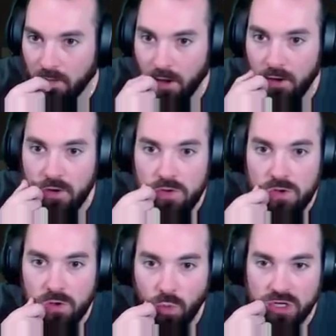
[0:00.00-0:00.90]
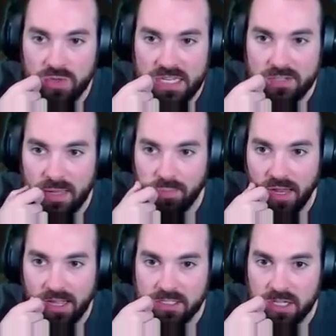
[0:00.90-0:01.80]
Oh, what do you need to make
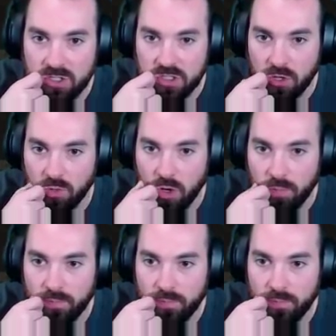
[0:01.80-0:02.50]
planks? Here's another rope.